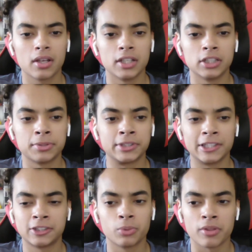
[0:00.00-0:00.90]
is
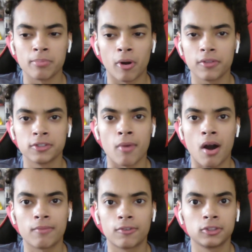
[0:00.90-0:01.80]
obsessed with Martha's
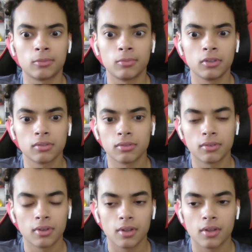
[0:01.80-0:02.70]
mom for some
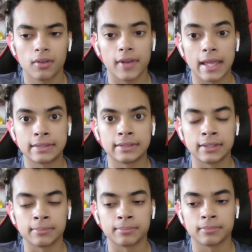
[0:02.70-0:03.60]
reason? Forget his
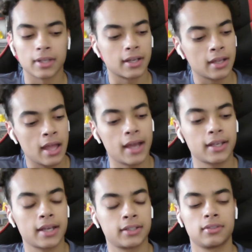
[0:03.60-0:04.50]
name. I
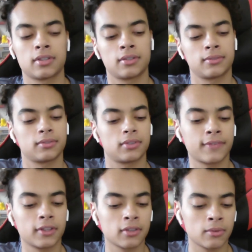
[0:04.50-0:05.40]
can actually look at
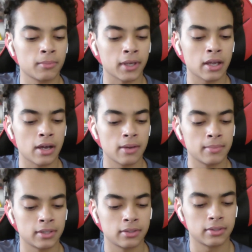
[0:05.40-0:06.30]
one of my
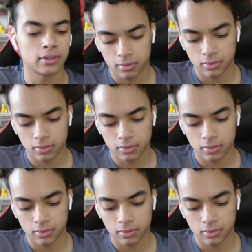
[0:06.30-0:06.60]
comments.